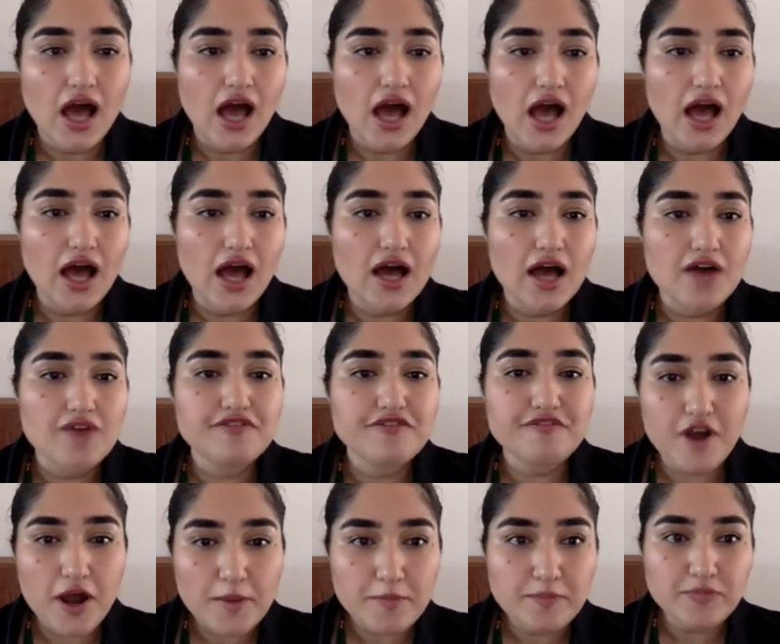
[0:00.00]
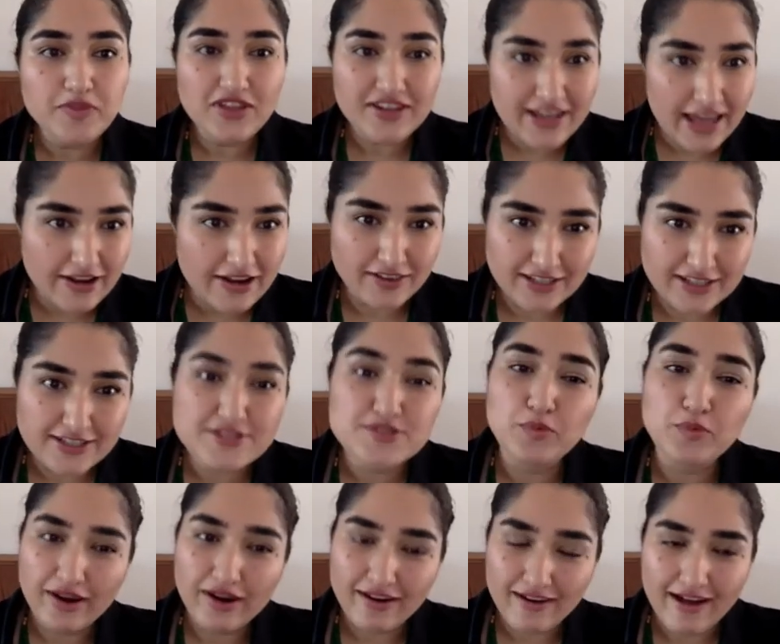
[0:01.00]
From the Netherlands,
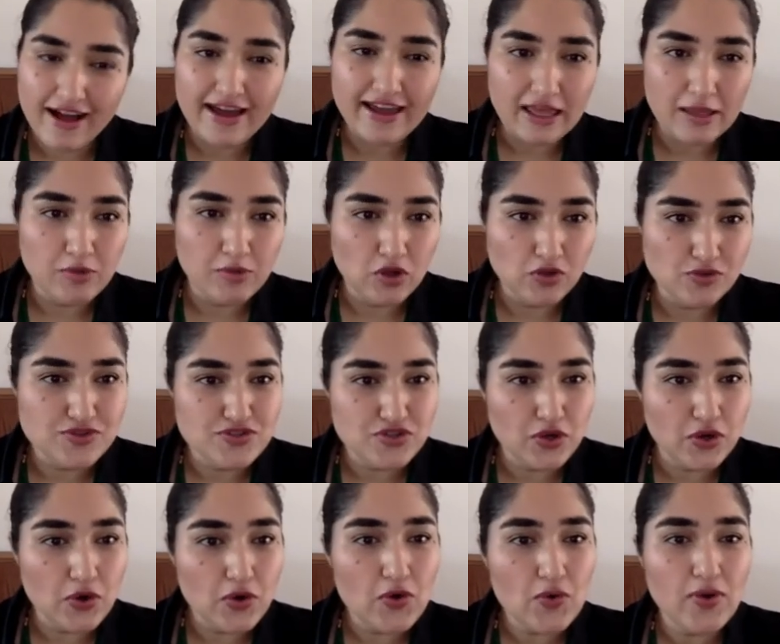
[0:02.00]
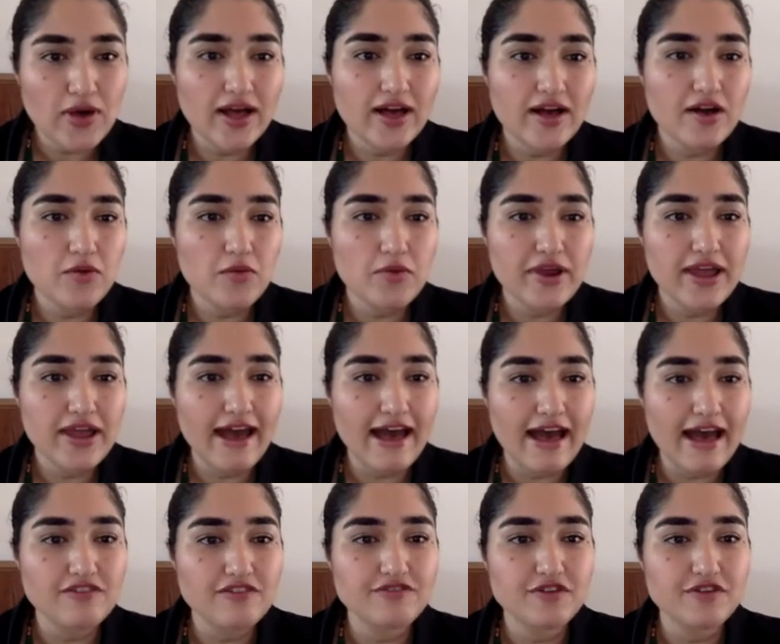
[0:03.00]
where I am also, we
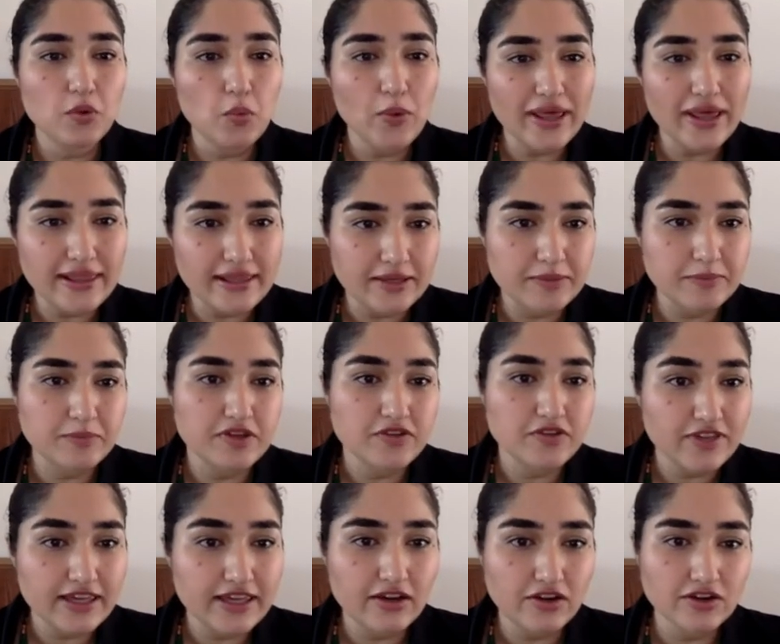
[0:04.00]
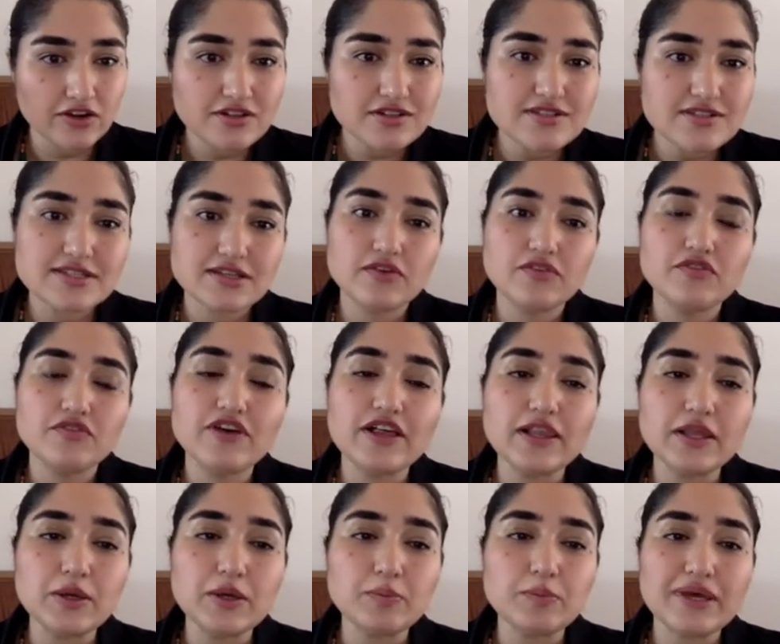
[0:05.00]
have Willem Wiegers.
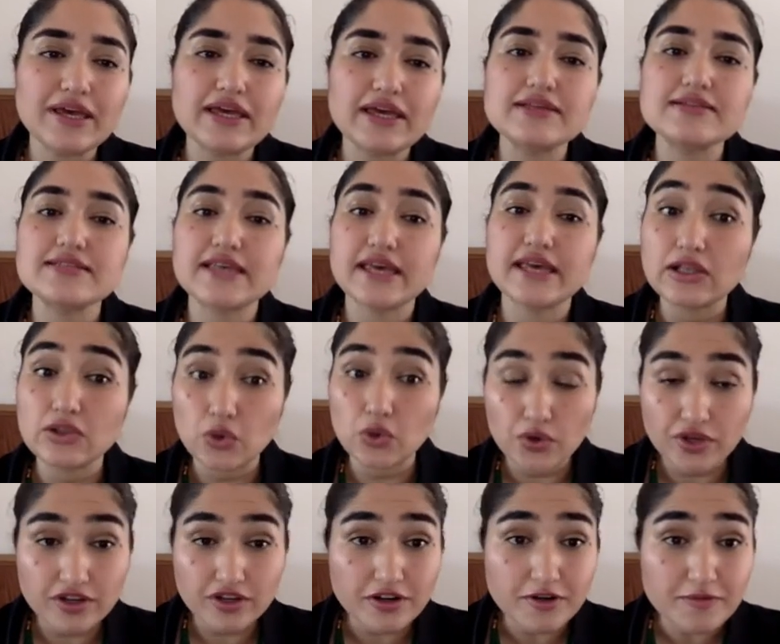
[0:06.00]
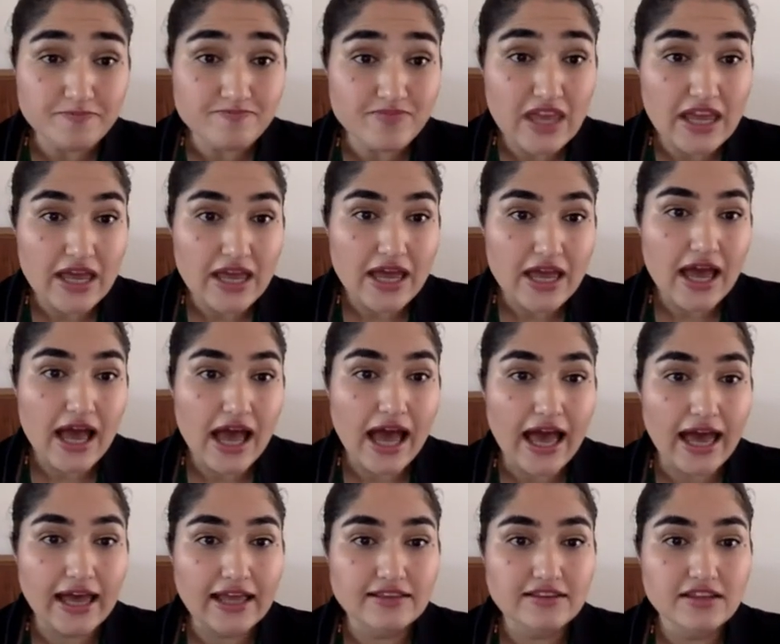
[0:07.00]
Willem is a lawyer,
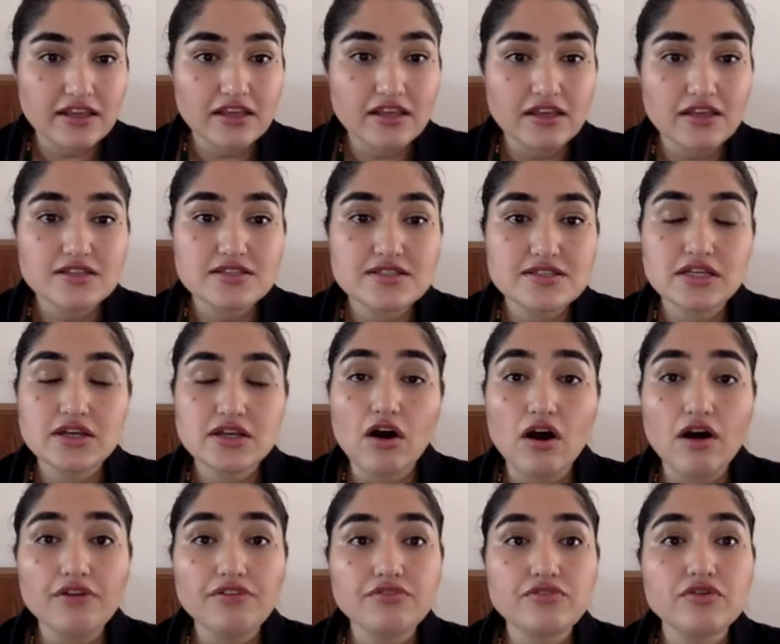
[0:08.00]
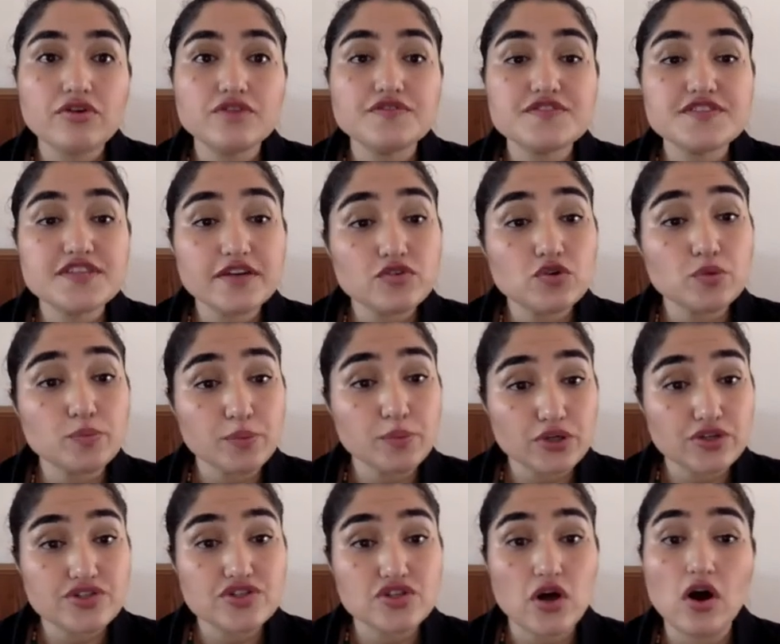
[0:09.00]
and he is the author of several
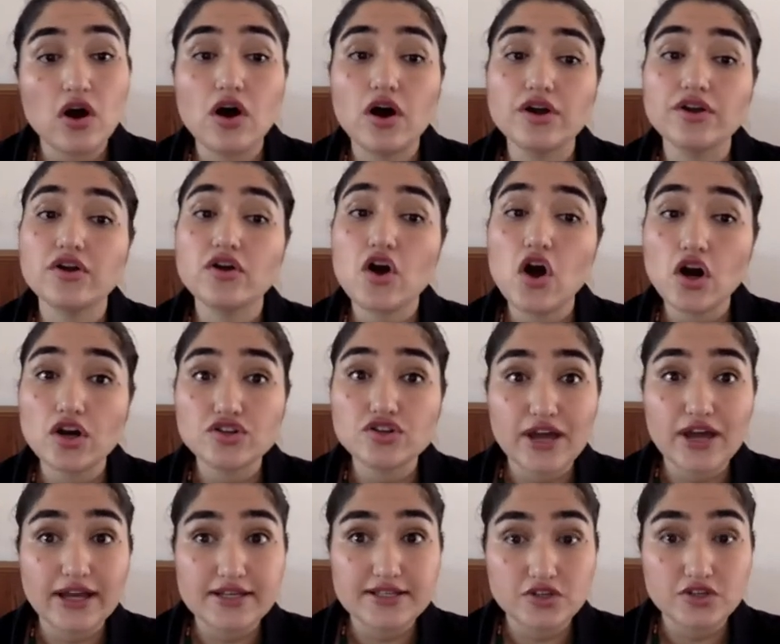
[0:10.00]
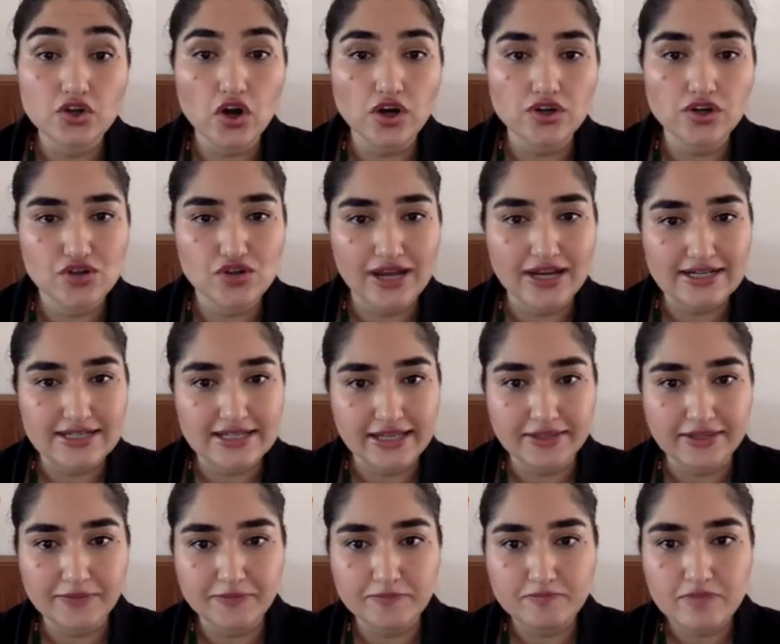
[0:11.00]
books on contracts and contracting.